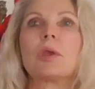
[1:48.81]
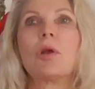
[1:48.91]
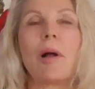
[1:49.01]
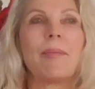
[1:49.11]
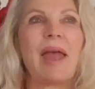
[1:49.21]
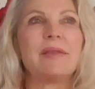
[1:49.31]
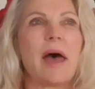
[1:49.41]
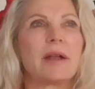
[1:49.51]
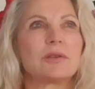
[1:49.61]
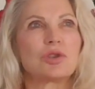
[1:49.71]
I made
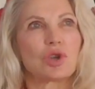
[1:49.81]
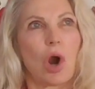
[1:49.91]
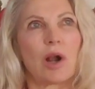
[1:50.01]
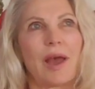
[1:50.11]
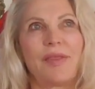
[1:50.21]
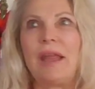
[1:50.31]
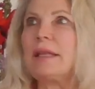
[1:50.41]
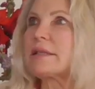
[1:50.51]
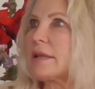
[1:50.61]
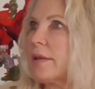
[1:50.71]
that chart. I
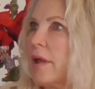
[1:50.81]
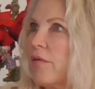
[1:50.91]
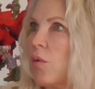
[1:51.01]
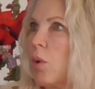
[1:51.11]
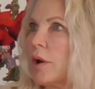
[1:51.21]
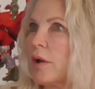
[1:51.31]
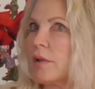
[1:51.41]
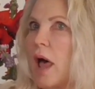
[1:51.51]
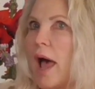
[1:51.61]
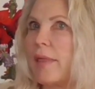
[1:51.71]
think it's in level 1
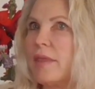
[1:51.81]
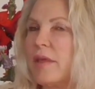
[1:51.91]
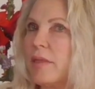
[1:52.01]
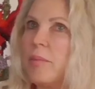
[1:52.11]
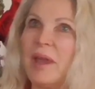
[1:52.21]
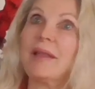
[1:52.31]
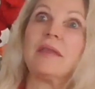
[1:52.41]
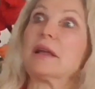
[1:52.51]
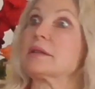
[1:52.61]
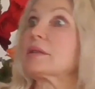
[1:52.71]
online, the big
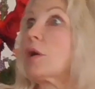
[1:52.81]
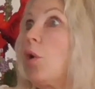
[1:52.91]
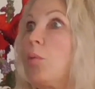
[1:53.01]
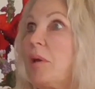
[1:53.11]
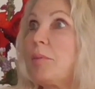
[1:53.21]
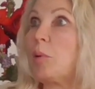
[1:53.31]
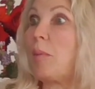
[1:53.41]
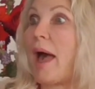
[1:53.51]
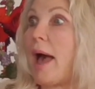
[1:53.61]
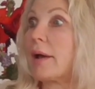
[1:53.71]
things that hold people
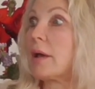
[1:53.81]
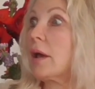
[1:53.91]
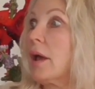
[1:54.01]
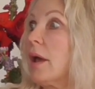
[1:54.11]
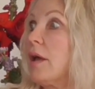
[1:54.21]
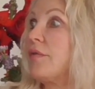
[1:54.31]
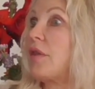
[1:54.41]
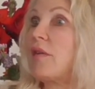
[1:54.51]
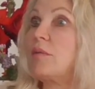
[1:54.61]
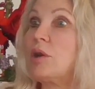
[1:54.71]
back. If
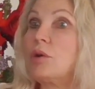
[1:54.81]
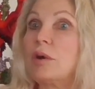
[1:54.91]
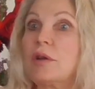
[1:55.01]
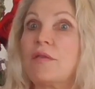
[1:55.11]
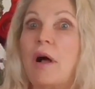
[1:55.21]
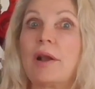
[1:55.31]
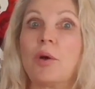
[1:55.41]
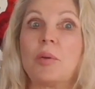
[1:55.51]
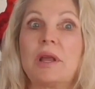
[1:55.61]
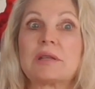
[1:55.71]
they've been doing divine
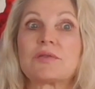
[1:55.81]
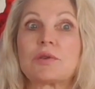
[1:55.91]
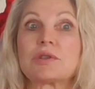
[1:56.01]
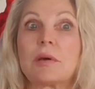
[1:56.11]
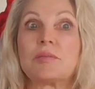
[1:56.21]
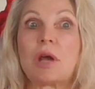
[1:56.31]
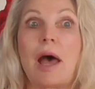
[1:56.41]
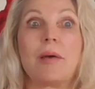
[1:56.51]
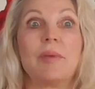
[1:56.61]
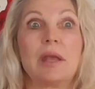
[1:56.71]
openings for some
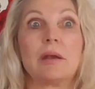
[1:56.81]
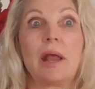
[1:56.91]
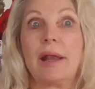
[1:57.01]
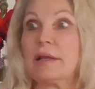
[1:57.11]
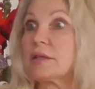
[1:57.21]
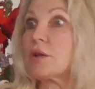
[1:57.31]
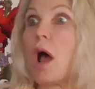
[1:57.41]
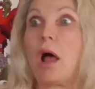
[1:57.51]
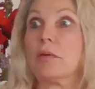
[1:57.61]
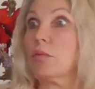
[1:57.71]
time and it's
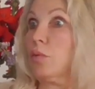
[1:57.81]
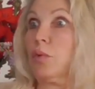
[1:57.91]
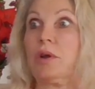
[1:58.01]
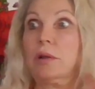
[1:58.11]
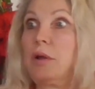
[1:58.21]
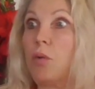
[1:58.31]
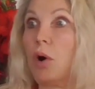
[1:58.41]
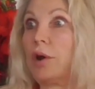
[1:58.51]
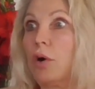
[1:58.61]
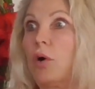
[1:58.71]
not really
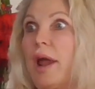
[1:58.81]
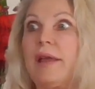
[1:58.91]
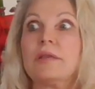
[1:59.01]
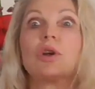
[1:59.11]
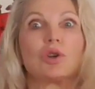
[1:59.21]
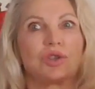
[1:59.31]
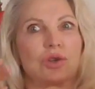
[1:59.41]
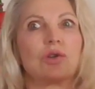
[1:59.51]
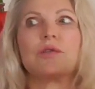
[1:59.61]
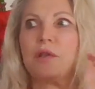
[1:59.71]
working great, there are
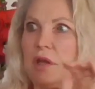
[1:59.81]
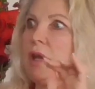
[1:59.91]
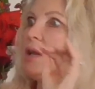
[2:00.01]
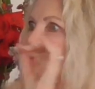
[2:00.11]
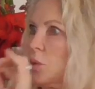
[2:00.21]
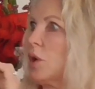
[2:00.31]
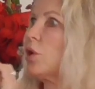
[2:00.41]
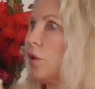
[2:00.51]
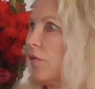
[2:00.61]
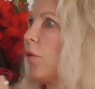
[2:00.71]
certain things we
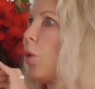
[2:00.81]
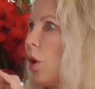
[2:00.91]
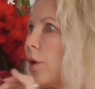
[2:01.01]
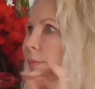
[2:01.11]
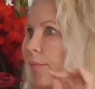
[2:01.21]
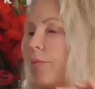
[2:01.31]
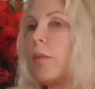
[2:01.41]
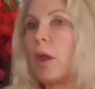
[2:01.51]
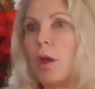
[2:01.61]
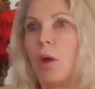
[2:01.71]
look for.
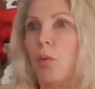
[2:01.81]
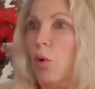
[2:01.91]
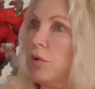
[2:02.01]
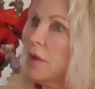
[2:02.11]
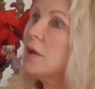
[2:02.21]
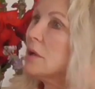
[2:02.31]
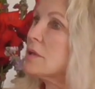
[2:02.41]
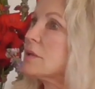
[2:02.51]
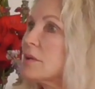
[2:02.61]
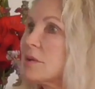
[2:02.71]

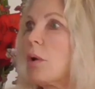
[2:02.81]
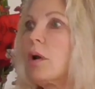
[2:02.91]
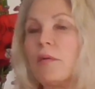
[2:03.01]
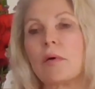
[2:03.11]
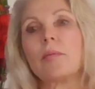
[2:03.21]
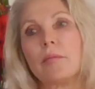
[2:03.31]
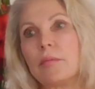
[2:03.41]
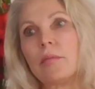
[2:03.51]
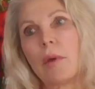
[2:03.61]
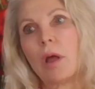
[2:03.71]
Worthiness one of them.
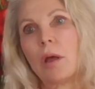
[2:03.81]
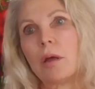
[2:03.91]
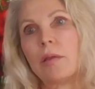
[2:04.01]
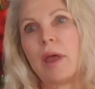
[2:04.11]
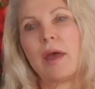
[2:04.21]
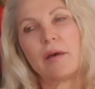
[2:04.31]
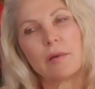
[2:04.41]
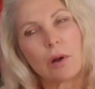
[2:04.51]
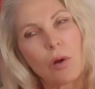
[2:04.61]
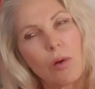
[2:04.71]
They
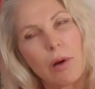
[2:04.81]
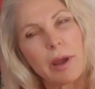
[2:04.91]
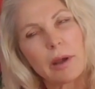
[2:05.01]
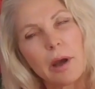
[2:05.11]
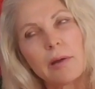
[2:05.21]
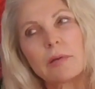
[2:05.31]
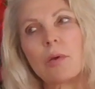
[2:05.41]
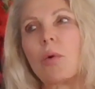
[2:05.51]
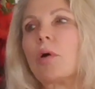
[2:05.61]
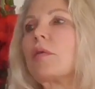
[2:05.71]
haven't quite got
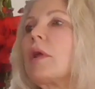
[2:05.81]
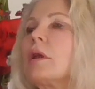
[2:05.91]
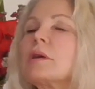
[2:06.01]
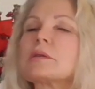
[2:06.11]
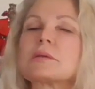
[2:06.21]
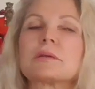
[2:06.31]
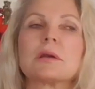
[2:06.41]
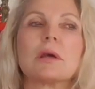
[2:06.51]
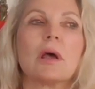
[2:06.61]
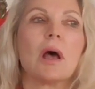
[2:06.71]
the worthiness.
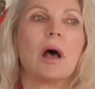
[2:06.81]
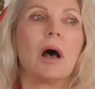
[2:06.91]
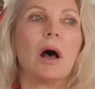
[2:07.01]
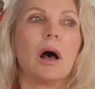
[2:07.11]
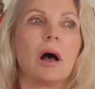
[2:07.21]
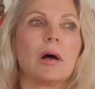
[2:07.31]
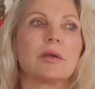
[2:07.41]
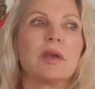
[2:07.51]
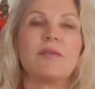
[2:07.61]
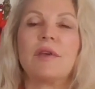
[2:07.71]

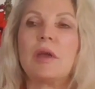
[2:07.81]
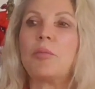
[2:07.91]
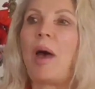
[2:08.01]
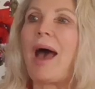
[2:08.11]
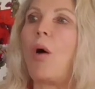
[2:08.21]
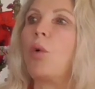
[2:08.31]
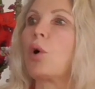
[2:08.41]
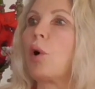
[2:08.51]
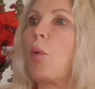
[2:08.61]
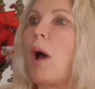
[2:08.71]
Giving
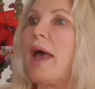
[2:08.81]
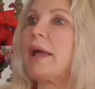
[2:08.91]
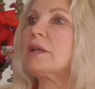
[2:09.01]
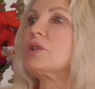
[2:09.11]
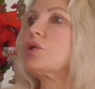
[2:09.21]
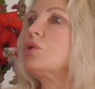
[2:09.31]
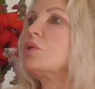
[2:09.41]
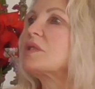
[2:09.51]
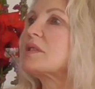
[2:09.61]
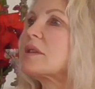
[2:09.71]
power away to
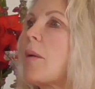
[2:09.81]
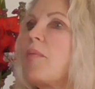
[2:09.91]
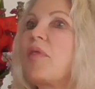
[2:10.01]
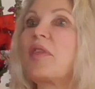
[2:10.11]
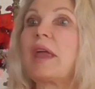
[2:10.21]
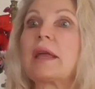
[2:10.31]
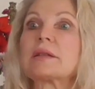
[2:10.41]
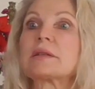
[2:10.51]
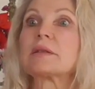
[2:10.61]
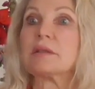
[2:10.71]
some
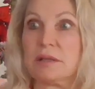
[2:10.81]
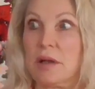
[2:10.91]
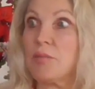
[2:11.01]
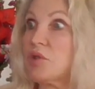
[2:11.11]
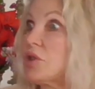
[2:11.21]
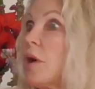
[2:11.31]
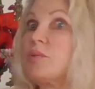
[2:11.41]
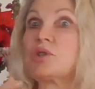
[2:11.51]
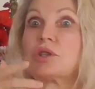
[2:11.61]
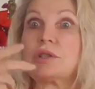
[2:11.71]
things, some
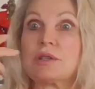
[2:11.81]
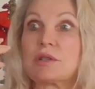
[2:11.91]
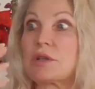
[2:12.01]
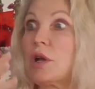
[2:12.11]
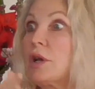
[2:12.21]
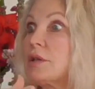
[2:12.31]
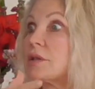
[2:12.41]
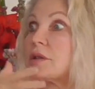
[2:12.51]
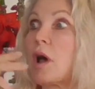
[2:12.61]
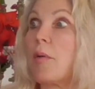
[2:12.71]
substance,
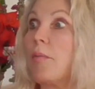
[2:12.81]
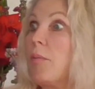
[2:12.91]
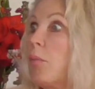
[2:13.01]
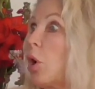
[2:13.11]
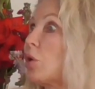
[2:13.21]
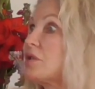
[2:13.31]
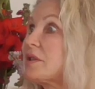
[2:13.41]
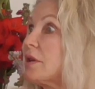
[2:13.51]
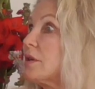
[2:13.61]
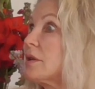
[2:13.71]
some
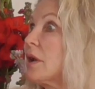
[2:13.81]
person.